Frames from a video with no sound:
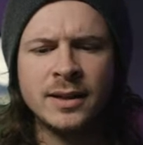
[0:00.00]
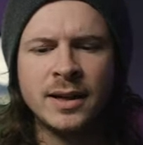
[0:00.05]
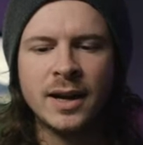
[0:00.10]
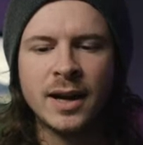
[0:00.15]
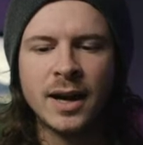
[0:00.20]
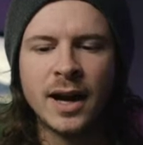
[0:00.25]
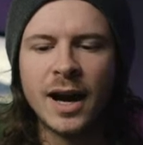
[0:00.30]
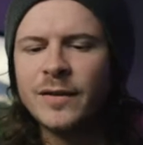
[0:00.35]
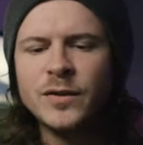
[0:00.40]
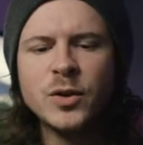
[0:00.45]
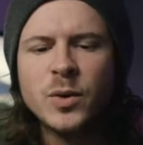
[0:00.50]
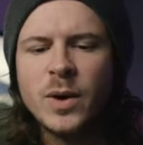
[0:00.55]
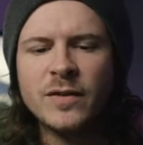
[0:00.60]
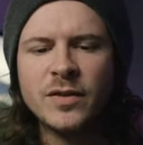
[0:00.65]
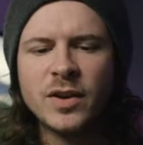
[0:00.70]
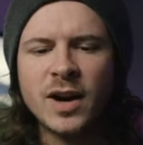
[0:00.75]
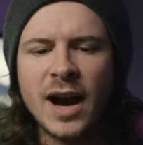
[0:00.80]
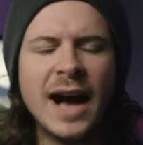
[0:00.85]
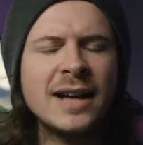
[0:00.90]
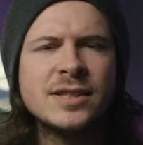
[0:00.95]
Have you
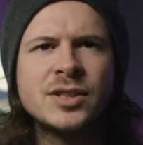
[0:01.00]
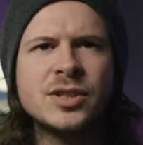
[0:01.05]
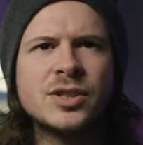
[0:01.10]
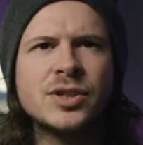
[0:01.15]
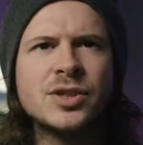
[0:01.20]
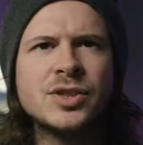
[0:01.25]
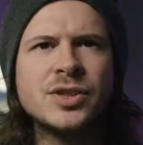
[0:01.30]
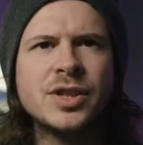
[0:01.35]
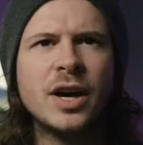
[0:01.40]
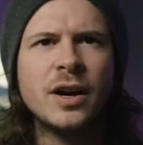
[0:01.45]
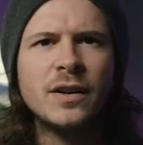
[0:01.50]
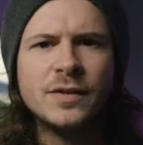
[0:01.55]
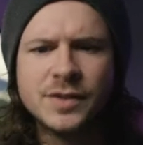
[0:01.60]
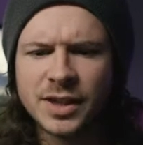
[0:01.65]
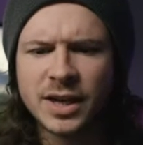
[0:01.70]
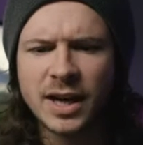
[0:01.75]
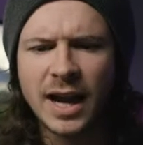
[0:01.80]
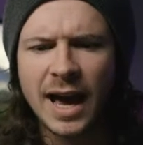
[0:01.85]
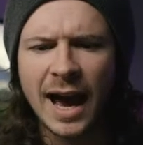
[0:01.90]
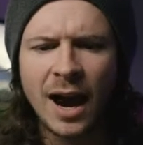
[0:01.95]
ever asked yourselves in
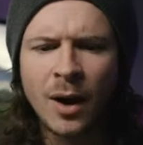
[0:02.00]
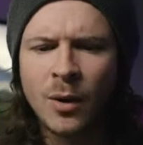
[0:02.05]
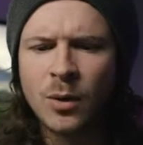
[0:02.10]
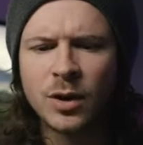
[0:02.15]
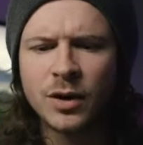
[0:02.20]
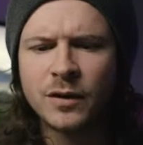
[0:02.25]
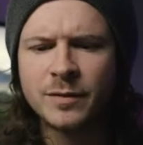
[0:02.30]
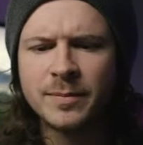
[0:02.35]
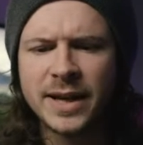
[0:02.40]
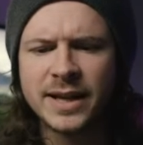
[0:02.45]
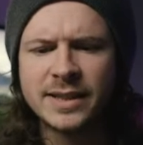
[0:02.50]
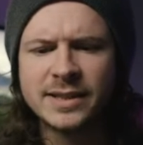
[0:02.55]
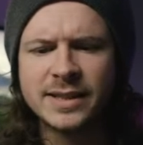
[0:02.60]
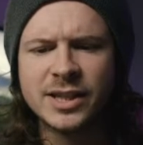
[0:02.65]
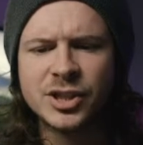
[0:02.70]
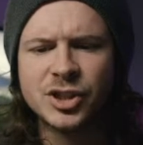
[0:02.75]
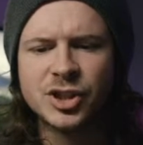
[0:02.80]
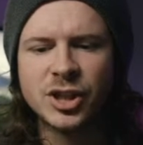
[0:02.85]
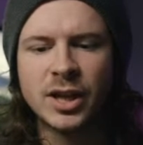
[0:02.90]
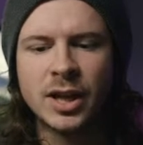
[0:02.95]
an hour of
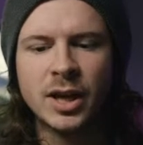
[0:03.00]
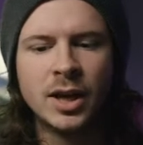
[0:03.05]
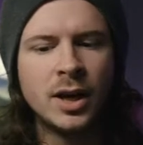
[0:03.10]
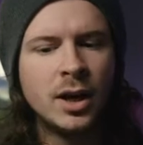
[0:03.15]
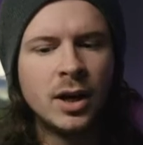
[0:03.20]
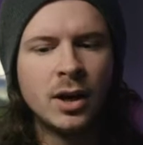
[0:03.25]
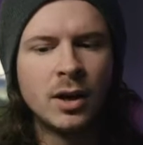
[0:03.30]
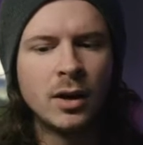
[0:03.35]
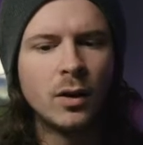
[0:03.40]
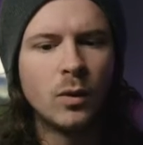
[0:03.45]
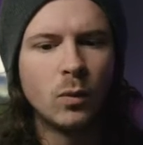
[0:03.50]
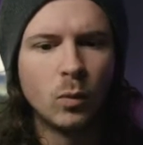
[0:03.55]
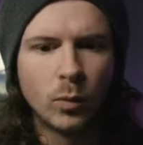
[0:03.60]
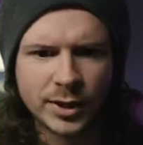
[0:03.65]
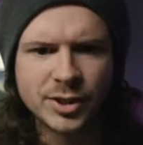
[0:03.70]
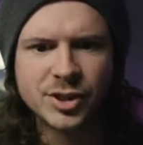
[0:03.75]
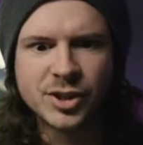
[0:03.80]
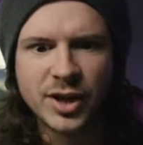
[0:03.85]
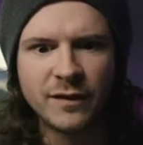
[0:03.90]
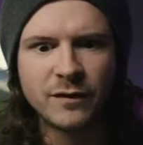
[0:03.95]
meditation,
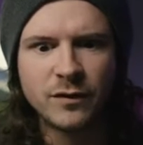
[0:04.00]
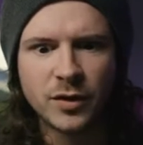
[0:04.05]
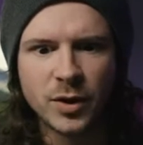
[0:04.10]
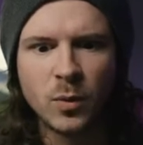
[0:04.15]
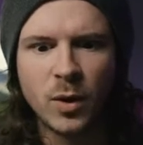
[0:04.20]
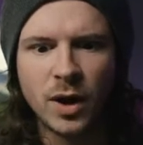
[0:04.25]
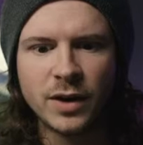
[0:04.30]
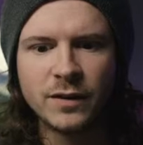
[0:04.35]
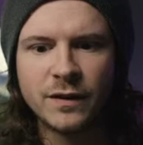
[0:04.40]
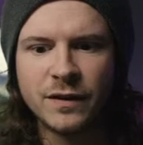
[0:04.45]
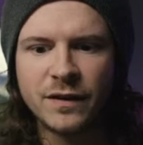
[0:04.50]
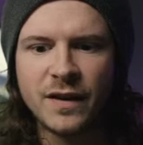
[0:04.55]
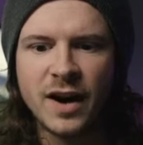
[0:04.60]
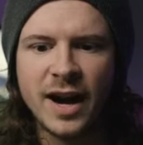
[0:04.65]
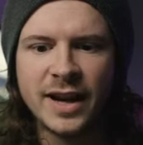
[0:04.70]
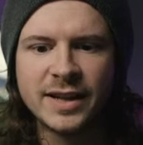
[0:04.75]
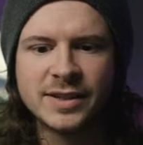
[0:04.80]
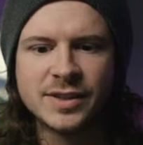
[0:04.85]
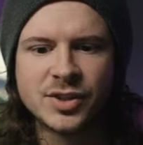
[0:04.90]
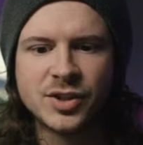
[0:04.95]
which everyone
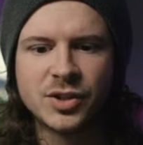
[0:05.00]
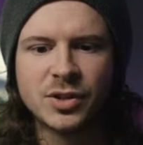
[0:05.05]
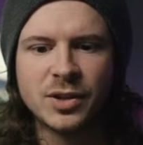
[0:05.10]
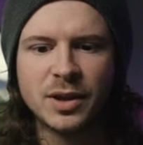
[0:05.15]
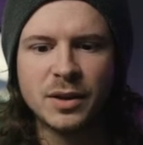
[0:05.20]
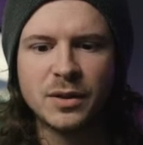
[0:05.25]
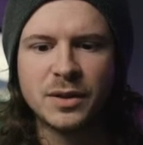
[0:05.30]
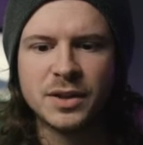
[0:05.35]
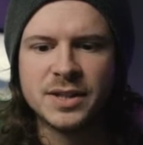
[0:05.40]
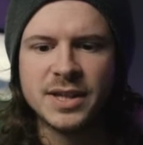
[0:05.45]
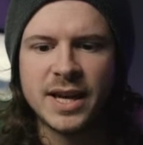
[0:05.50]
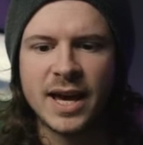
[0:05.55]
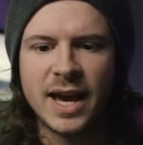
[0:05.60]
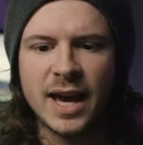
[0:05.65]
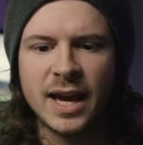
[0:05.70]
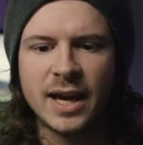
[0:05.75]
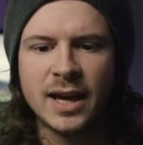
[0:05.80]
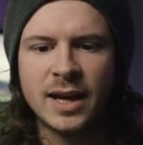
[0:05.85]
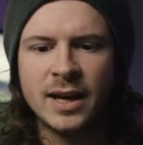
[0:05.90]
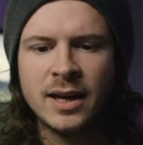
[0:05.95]
finds during the day?